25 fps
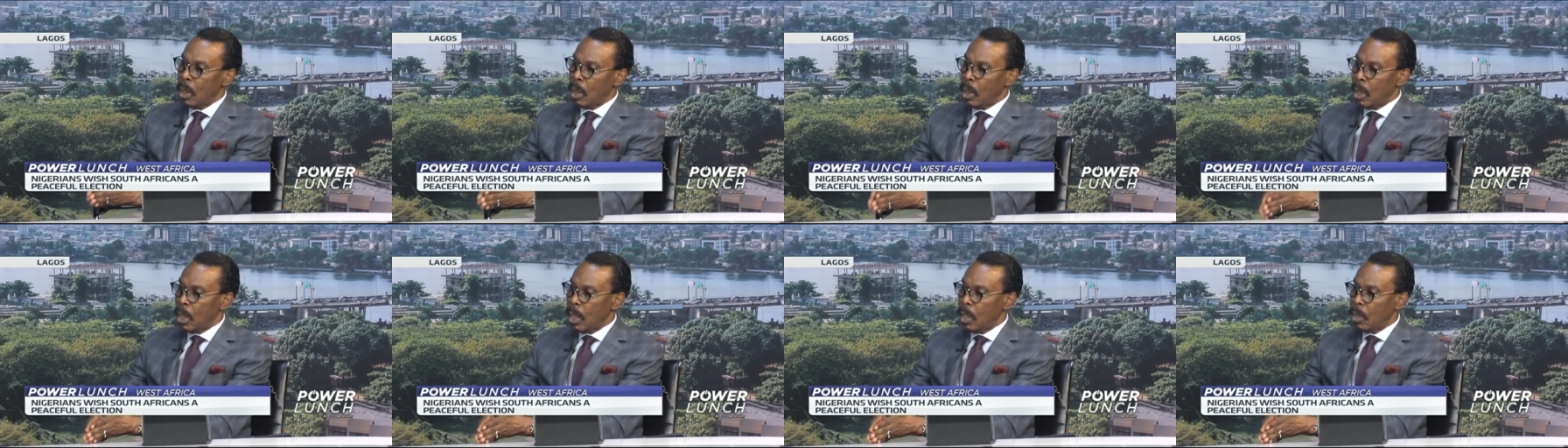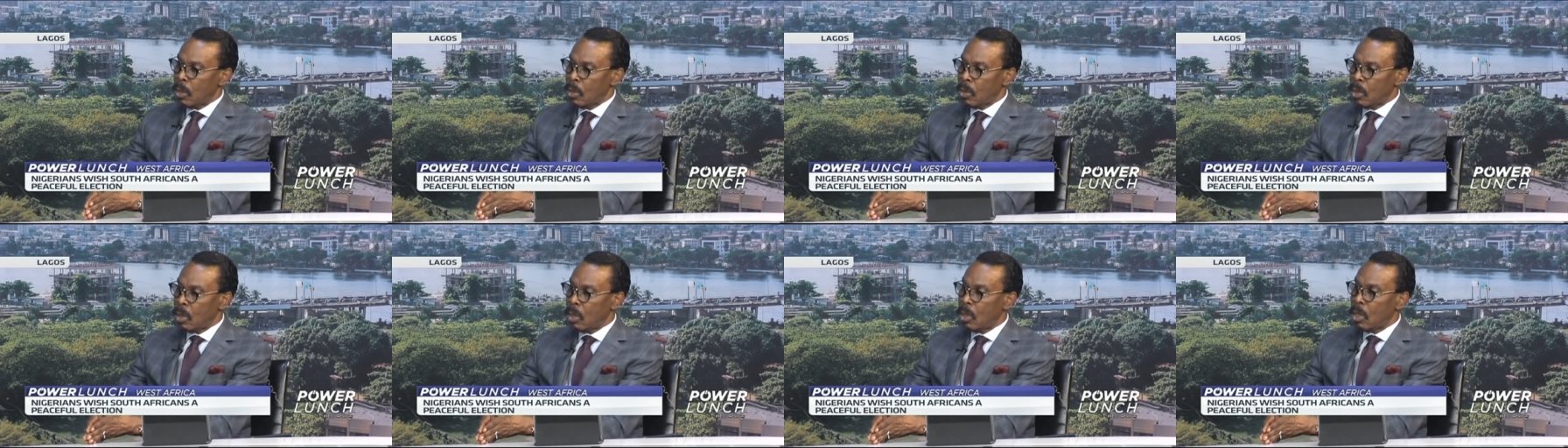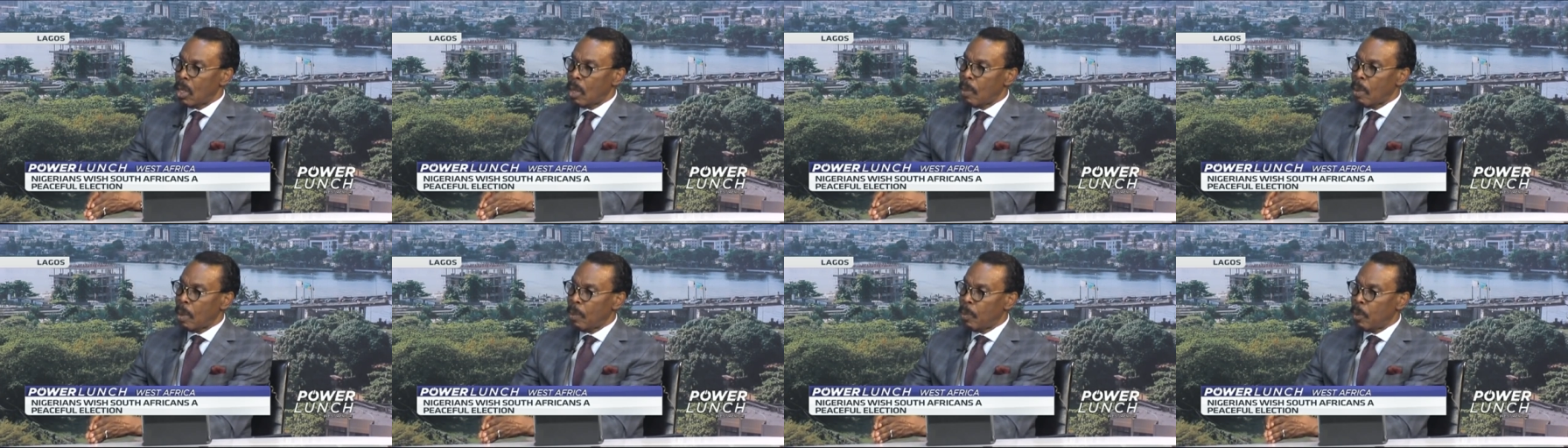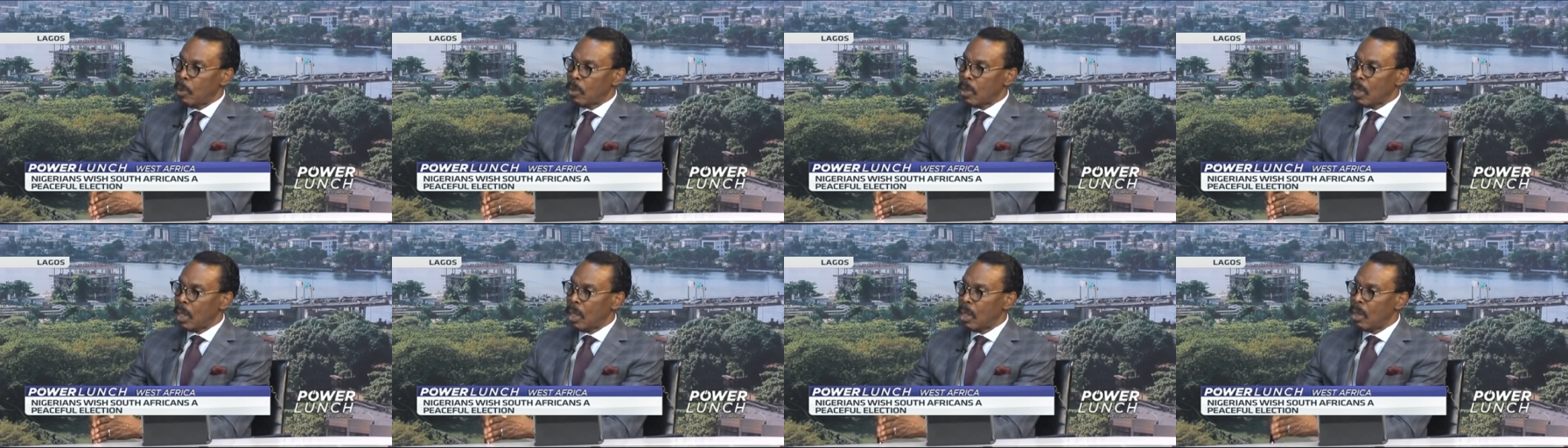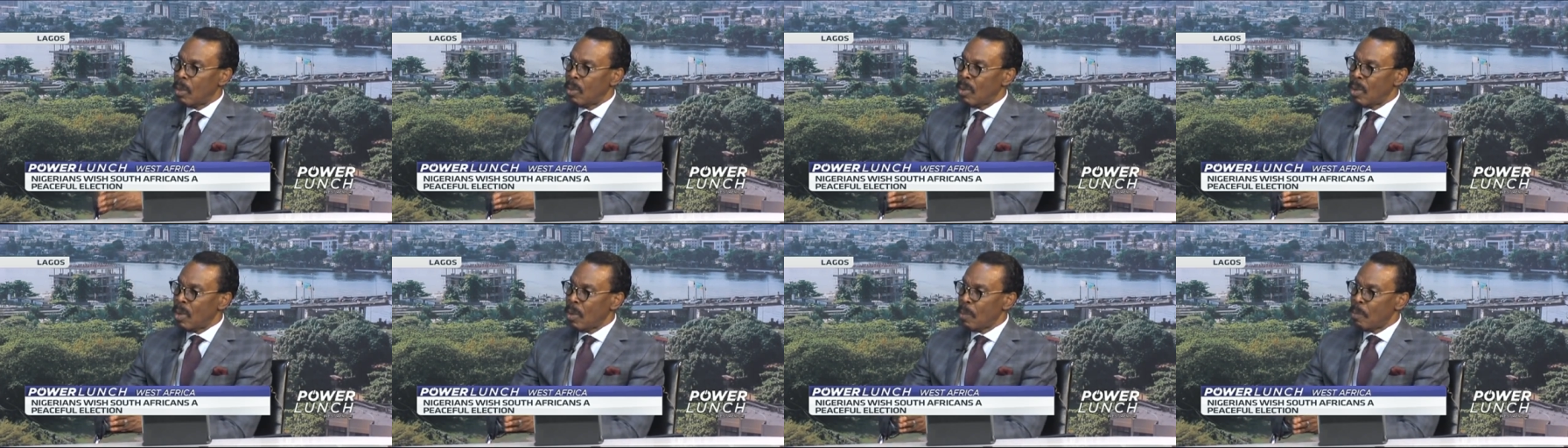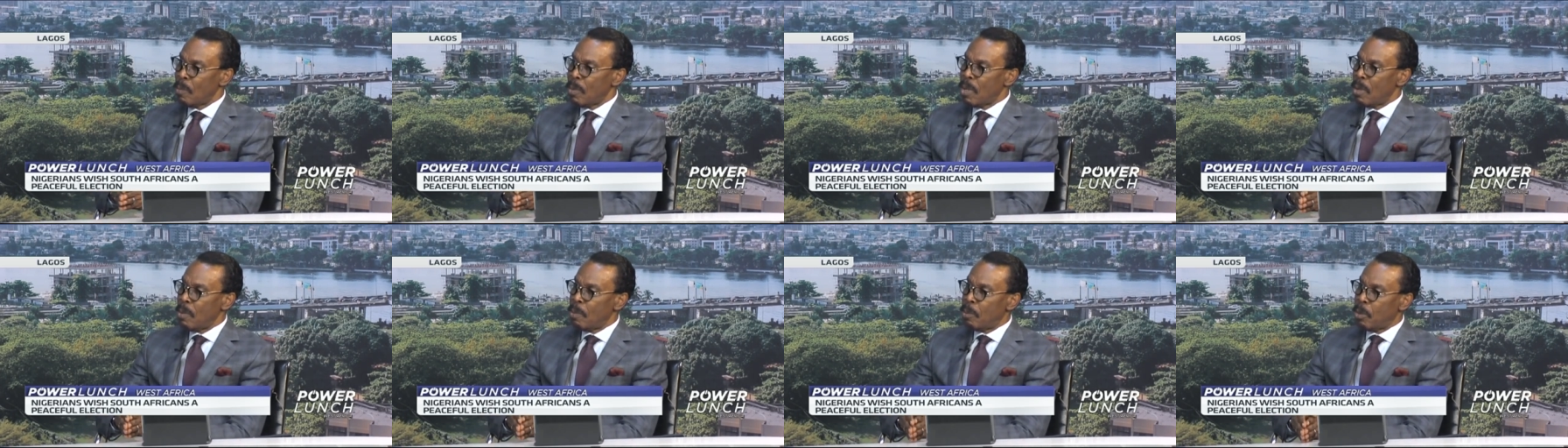Here is Cyril Ramaphosa
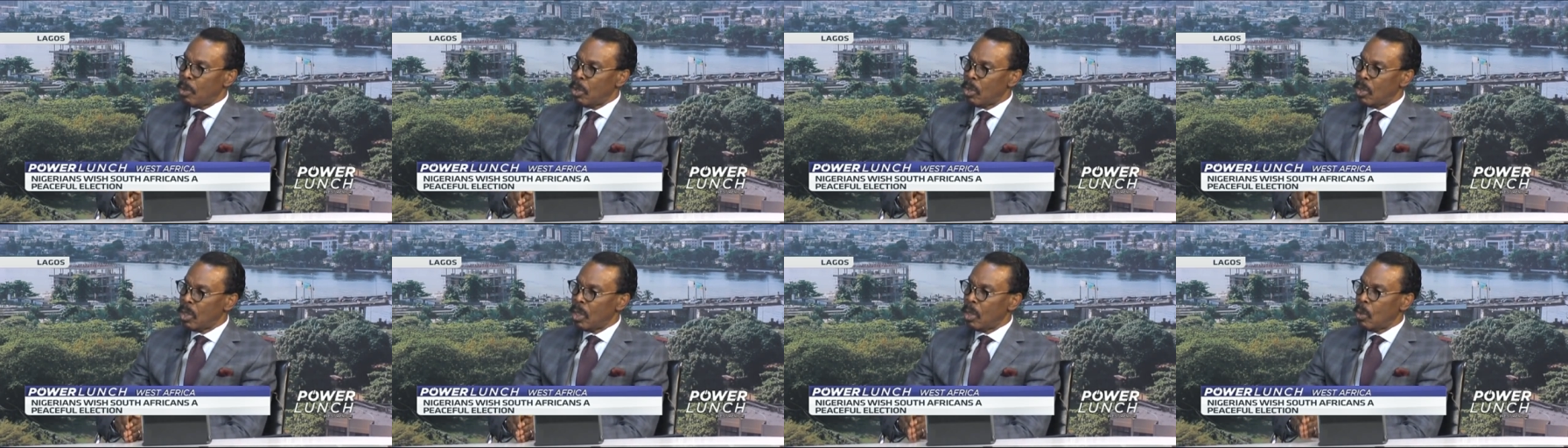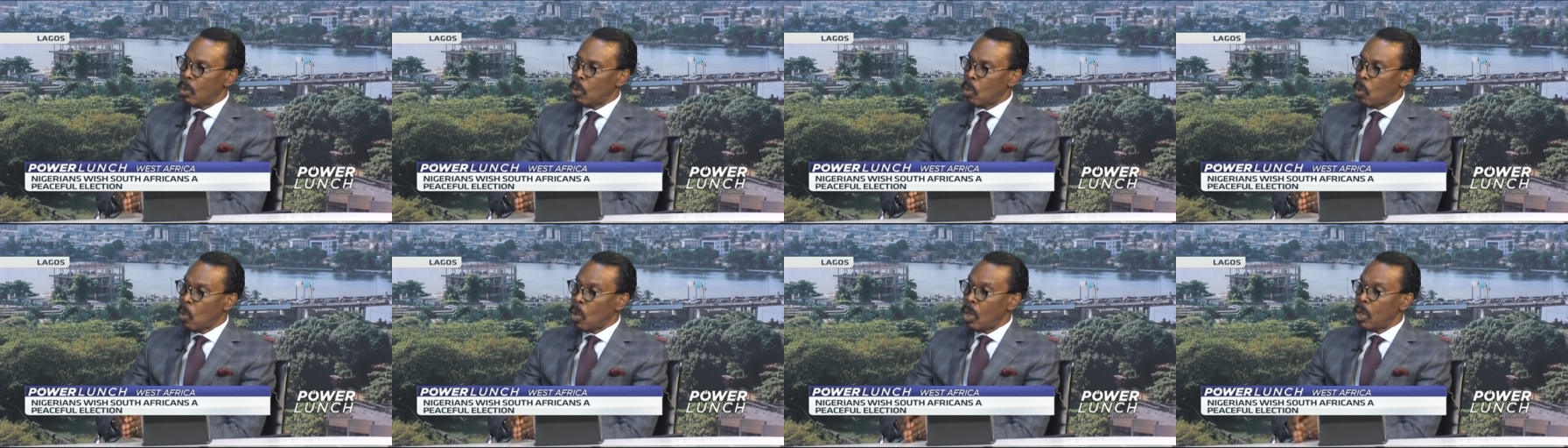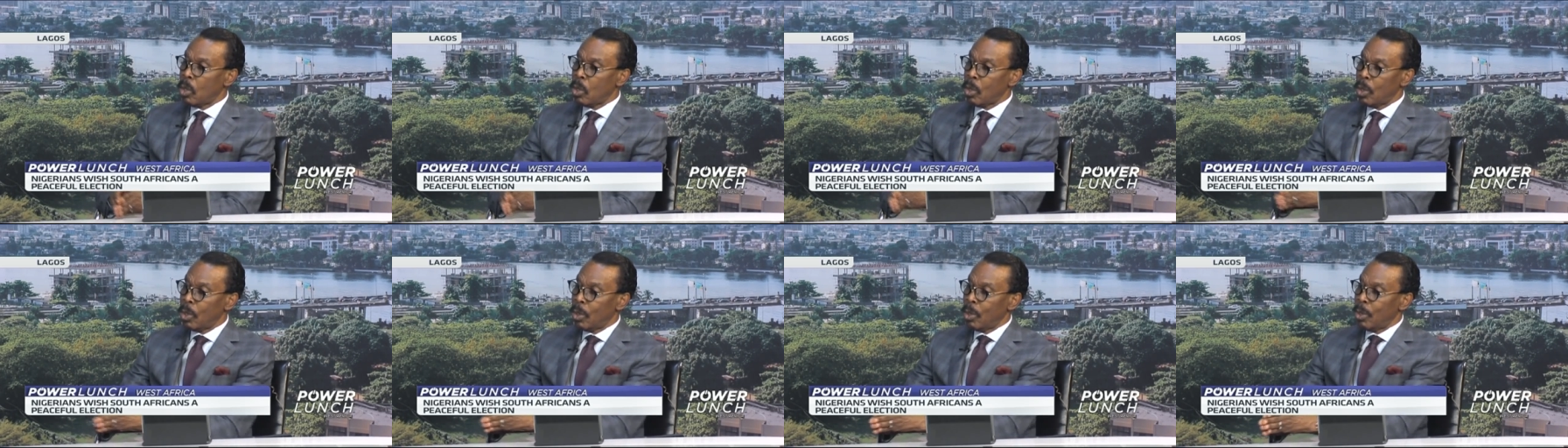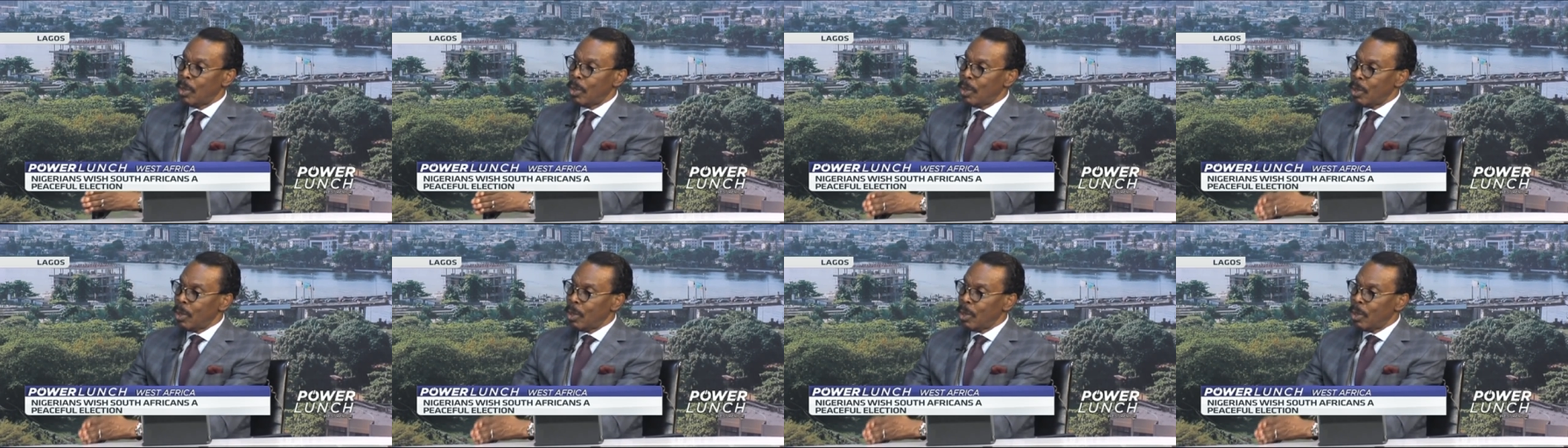being brought in, one,